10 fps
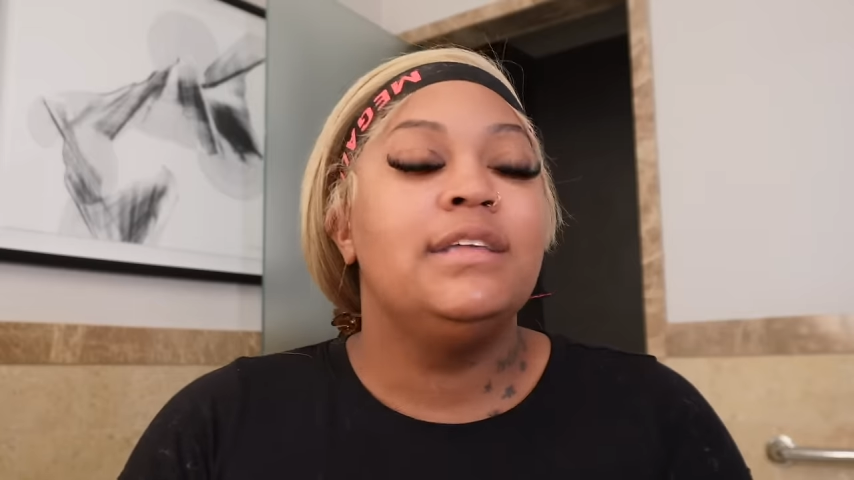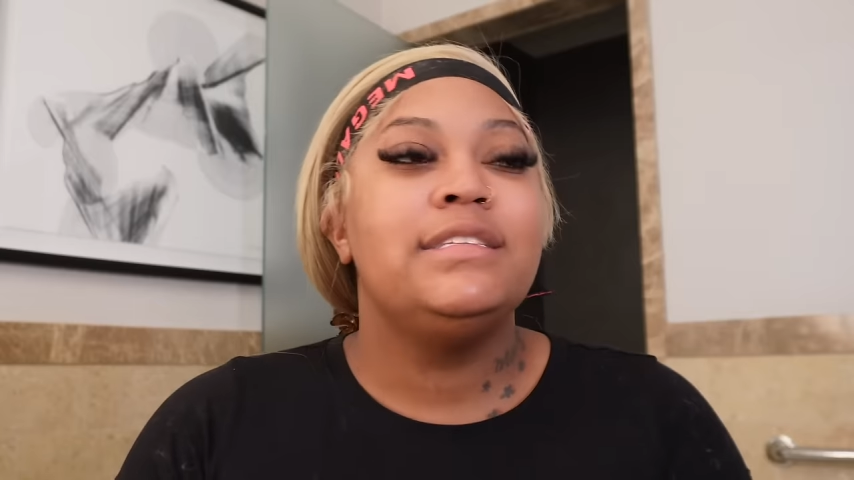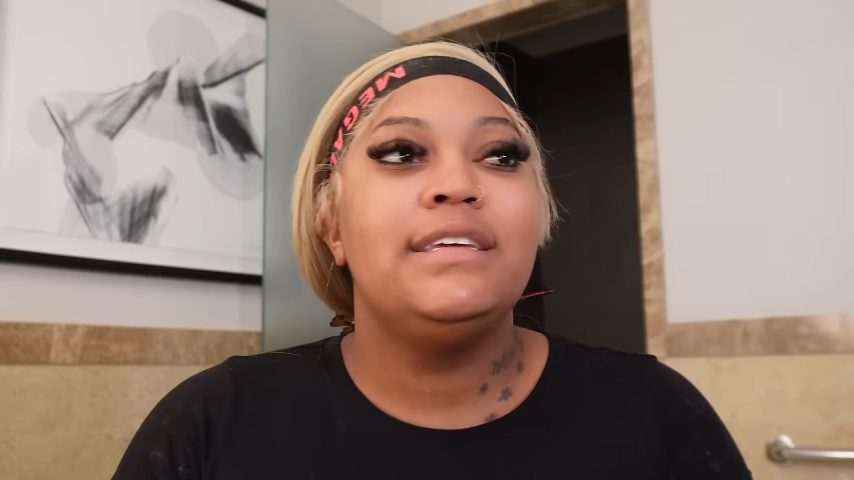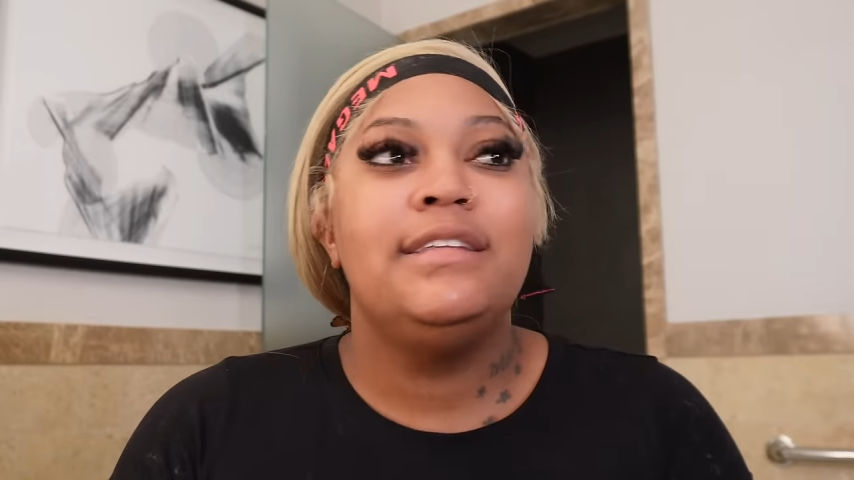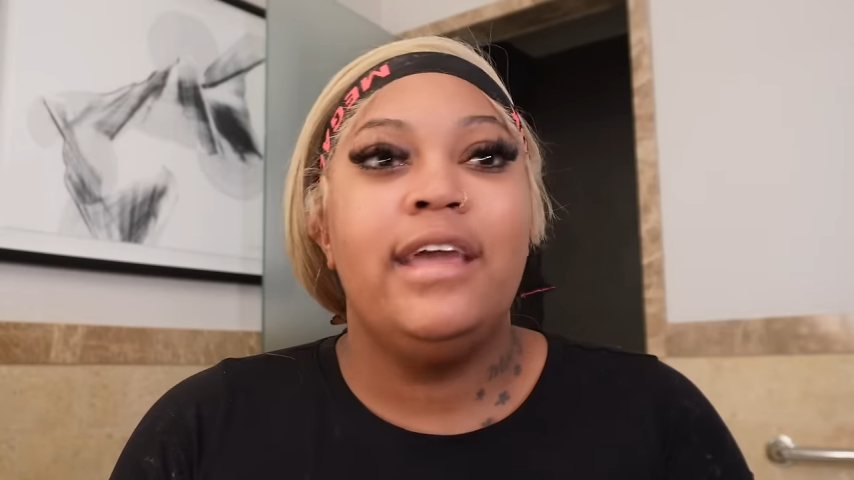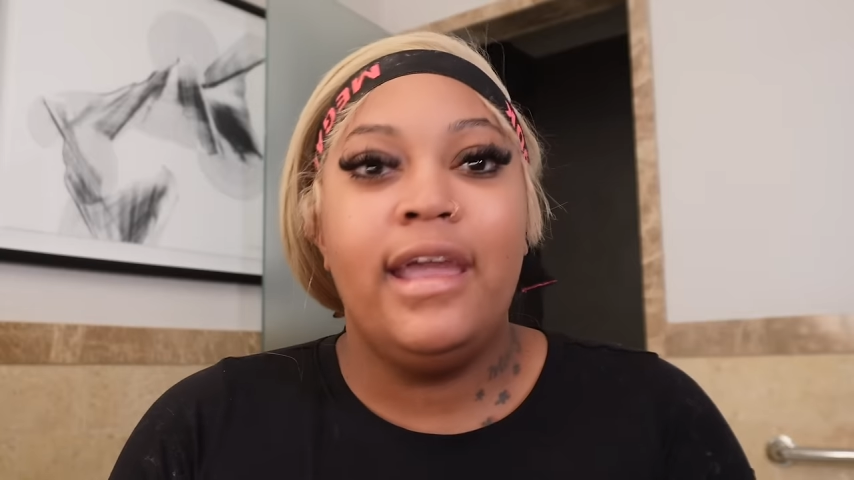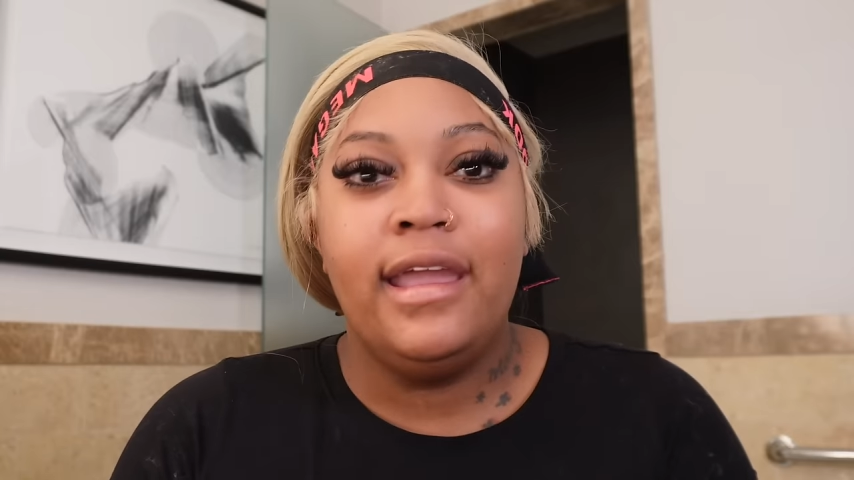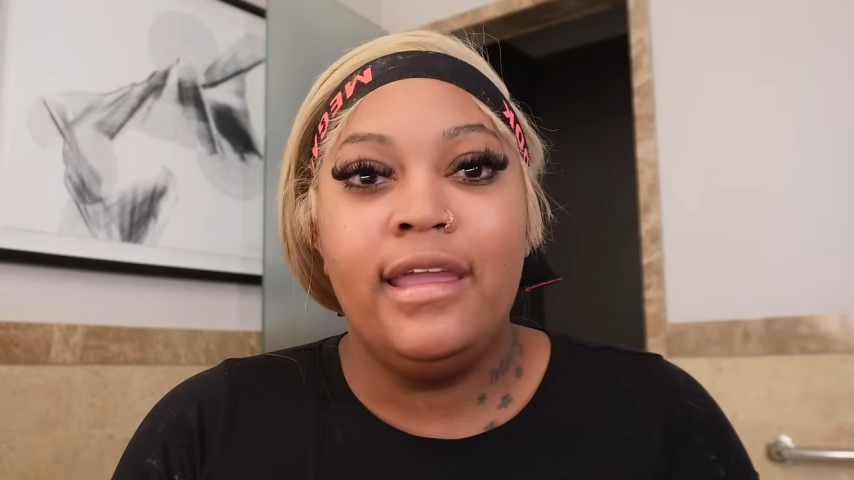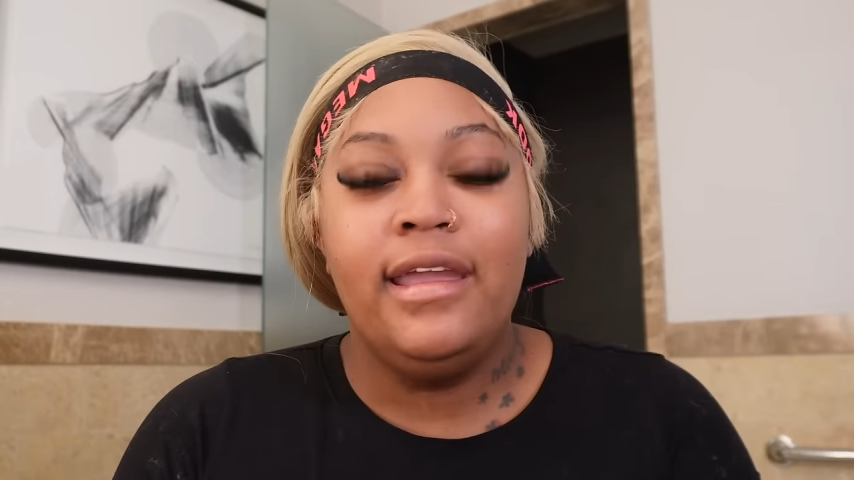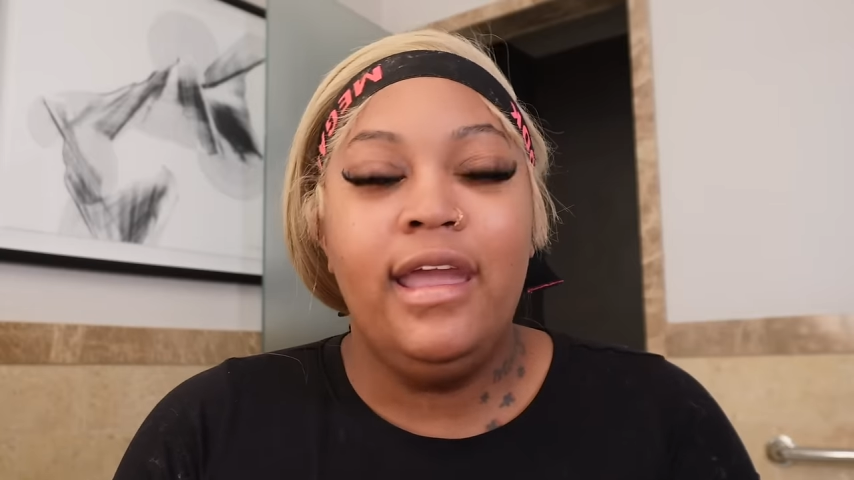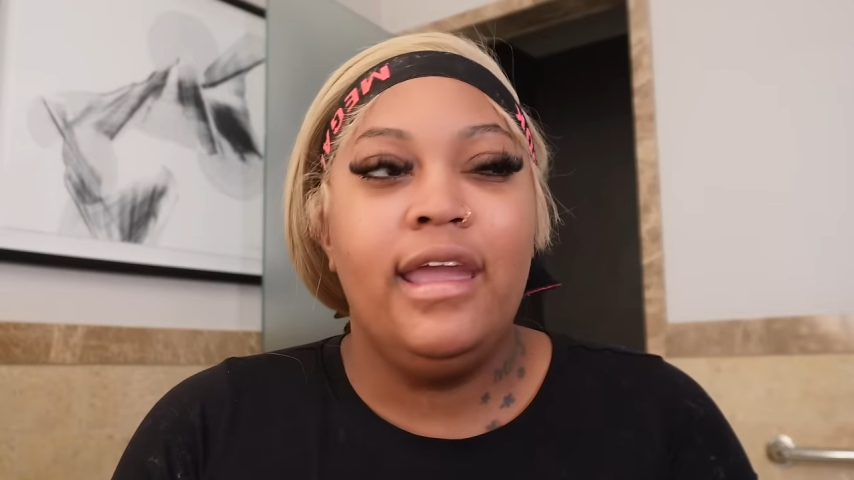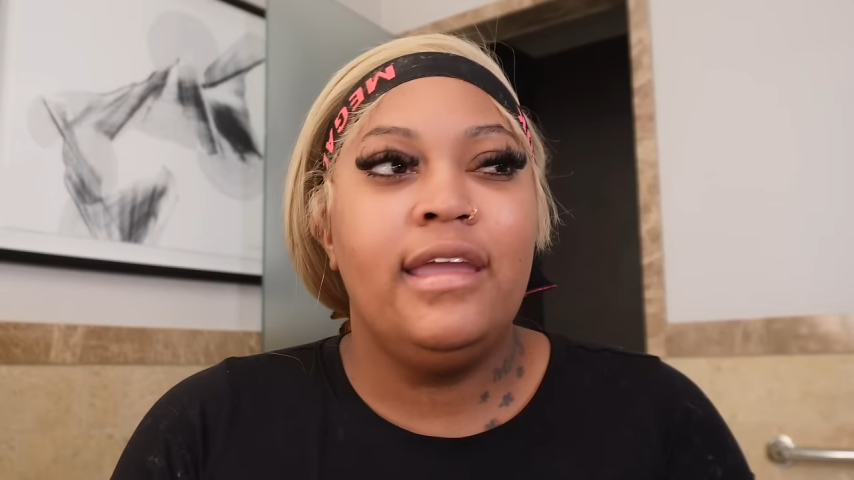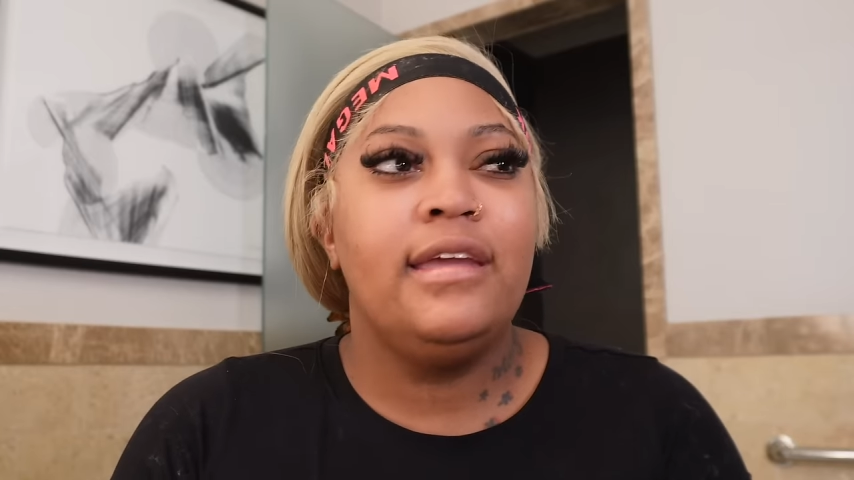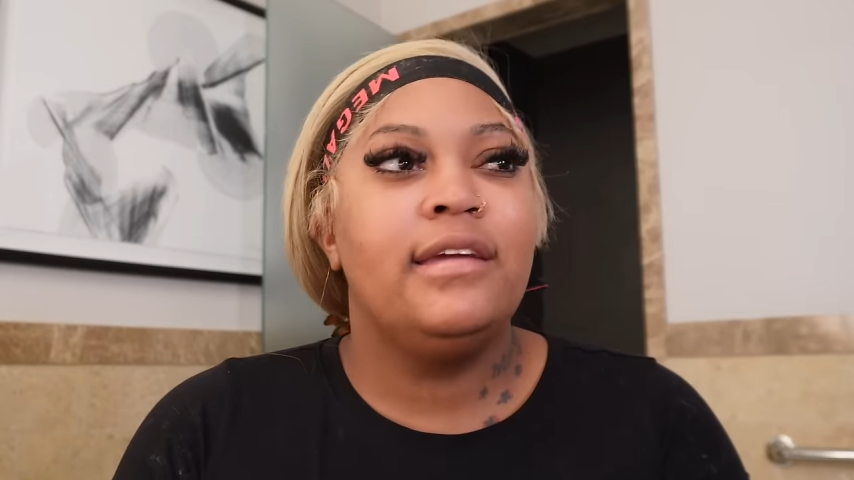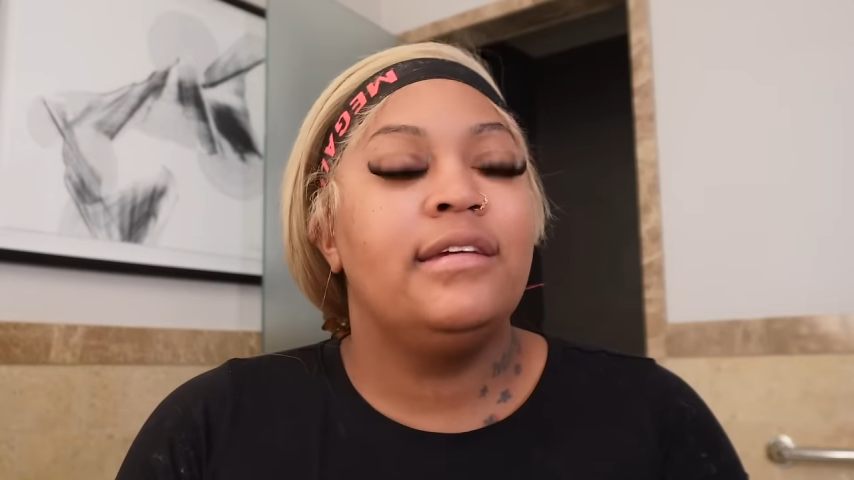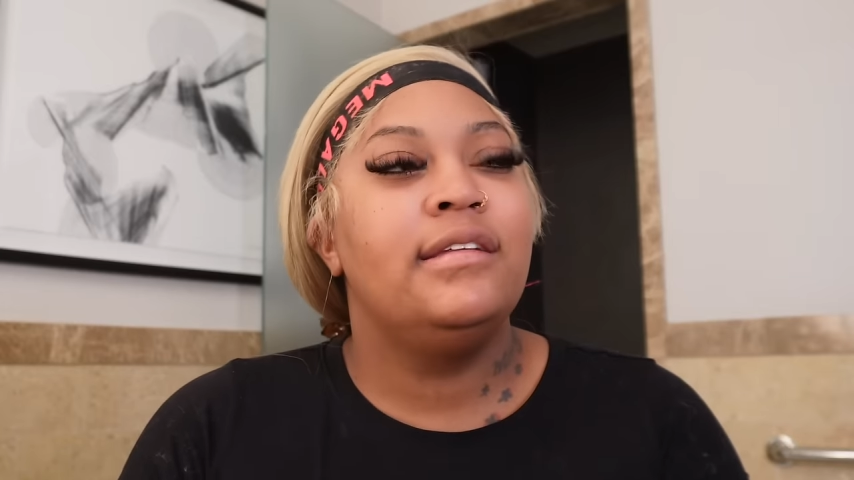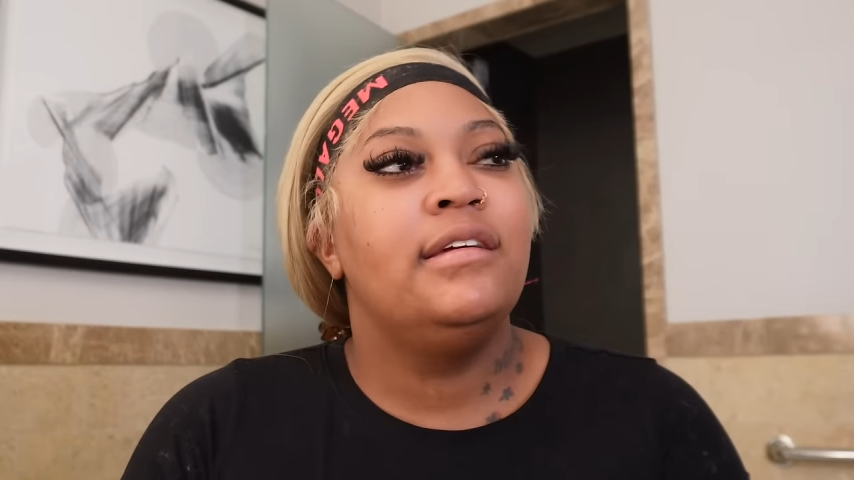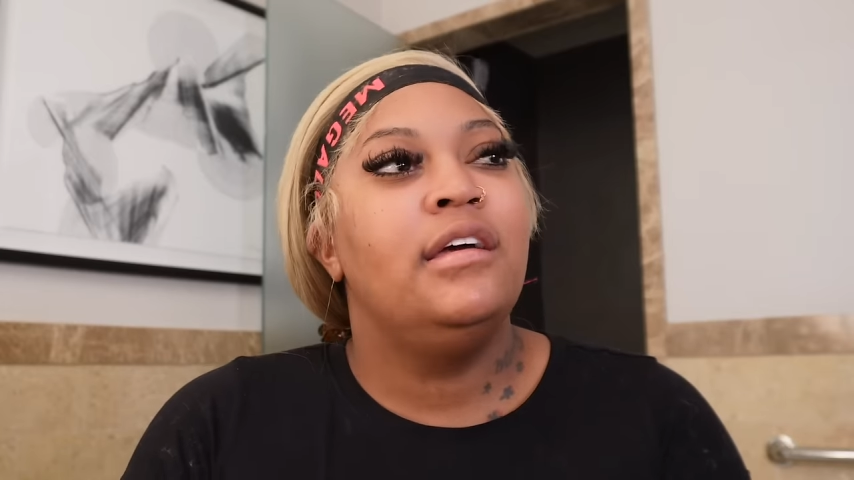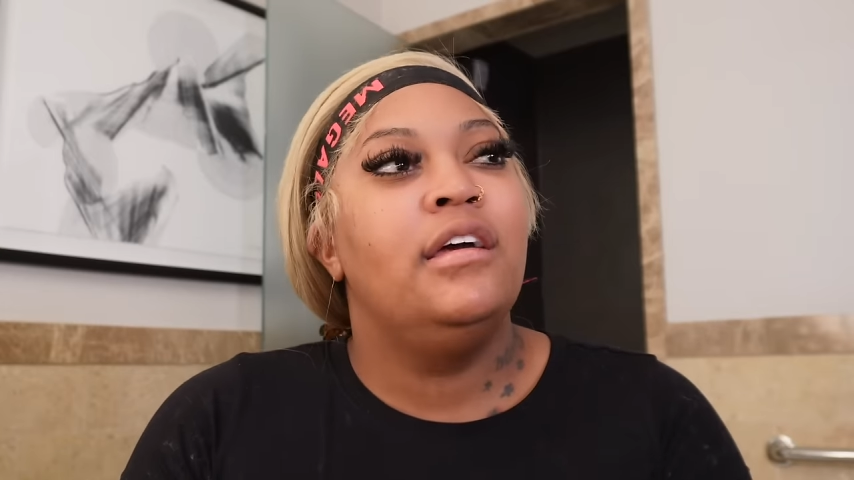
today. And